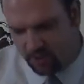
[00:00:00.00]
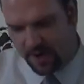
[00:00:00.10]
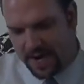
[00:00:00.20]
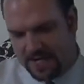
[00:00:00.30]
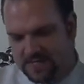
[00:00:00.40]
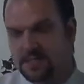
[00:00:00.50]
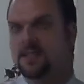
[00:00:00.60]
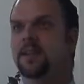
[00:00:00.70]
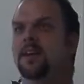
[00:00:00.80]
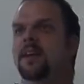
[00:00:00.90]

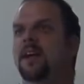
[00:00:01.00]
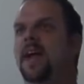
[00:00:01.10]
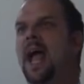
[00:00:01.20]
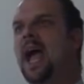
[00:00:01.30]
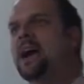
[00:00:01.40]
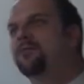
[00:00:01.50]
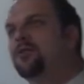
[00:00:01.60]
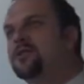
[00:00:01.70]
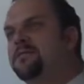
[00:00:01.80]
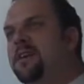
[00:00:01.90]
Christ's have
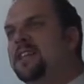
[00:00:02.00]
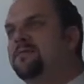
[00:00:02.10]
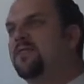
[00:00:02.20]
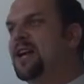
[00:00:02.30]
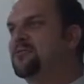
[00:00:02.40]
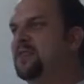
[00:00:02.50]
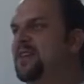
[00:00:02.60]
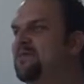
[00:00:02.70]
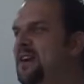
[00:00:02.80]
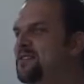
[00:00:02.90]
crucified the flesh with the
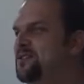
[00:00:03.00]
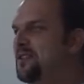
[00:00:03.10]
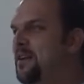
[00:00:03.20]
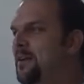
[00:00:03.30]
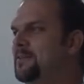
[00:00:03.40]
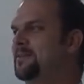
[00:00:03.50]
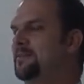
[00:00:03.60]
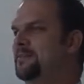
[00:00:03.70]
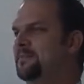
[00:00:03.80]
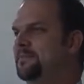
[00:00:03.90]
affections and lusts.
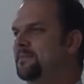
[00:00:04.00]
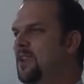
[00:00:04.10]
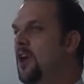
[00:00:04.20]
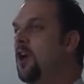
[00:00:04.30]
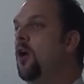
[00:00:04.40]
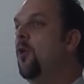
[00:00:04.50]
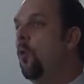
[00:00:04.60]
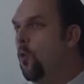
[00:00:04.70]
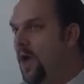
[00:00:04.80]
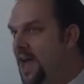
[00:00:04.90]

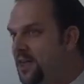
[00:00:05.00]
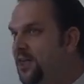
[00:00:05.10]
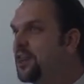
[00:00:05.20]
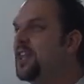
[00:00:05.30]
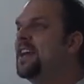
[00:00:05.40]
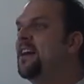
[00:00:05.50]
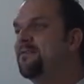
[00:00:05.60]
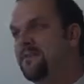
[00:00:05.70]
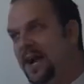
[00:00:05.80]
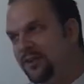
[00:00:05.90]
With the
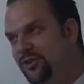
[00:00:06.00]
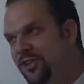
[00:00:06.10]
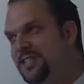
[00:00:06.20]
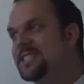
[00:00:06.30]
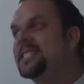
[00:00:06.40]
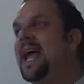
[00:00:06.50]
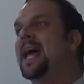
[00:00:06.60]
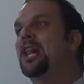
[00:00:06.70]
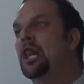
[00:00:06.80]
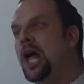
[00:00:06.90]
affections
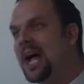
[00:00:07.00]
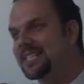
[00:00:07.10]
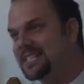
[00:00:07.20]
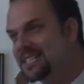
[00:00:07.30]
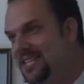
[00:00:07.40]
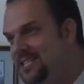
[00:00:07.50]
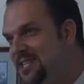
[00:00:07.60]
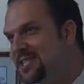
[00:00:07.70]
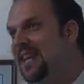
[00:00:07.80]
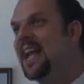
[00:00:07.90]
and lusts. This
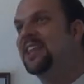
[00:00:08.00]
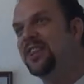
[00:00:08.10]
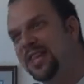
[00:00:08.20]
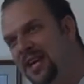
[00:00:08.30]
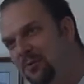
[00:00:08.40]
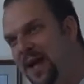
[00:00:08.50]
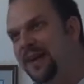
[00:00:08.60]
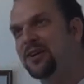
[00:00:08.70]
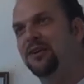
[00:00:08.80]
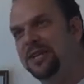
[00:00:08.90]
isn't a
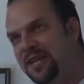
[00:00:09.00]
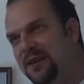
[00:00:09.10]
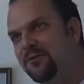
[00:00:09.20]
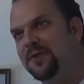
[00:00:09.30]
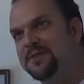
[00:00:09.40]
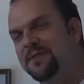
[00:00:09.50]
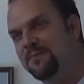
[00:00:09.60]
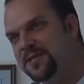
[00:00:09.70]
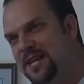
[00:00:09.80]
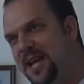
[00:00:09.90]
theoretical deliverance
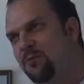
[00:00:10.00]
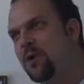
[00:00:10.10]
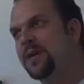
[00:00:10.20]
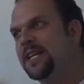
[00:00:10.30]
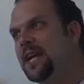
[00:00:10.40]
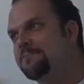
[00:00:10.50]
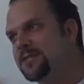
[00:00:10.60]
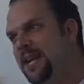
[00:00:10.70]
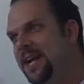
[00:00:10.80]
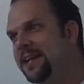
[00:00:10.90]
from sin where we keep
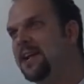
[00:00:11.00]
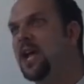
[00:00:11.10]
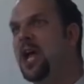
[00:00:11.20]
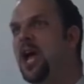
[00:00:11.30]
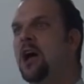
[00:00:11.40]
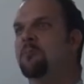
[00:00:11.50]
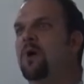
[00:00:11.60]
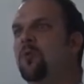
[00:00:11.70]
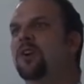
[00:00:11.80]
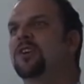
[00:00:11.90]
sinning,
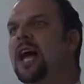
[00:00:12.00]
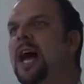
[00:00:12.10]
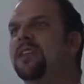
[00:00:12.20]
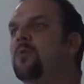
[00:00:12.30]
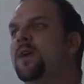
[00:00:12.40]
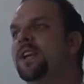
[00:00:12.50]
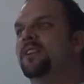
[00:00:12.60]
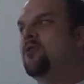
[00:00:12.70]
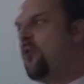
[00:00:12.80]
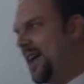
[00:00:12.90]
but we're glad that we
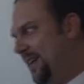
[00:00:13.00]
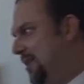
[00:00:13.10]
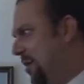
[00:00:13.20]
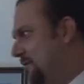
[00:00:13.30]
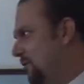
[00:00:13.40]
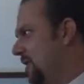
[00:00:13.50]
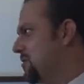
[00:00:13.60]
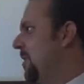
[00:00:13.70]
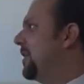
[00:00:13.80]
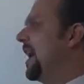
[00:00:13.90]
can quit. You know, every once
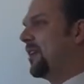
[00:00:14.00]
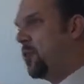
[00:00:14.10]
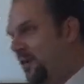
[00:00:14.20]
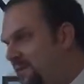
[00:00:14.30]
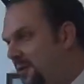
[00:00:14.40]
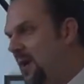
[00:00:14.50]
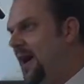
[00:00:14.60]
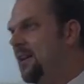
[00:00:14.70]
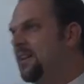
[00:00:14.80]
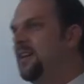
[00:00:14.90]
in a while we kind of quit for a
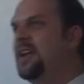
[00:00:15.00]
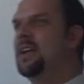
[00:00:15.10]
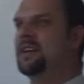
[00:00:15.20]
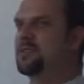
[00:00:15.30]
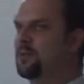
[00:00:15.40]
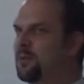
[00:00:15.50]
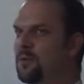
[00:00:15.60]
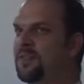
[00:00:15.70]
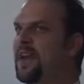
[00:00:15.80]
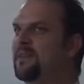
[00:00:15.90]
while, and so
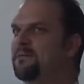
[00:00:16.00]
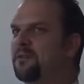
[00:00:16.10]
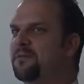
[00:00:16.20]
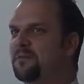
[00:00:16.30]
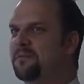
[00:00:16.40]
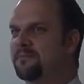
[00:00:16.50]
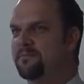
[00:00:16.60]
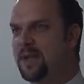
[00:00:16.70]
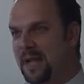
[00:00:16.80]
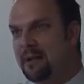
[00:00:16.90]
we're thankful for
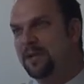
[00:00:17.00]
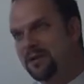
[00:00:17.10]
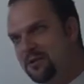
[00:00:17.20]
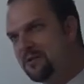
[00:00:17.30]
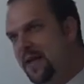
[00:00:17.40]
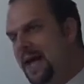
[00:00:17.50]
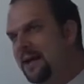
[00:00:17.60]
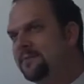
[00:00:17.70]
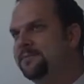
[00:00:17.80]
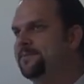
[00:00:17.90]
being able to do that.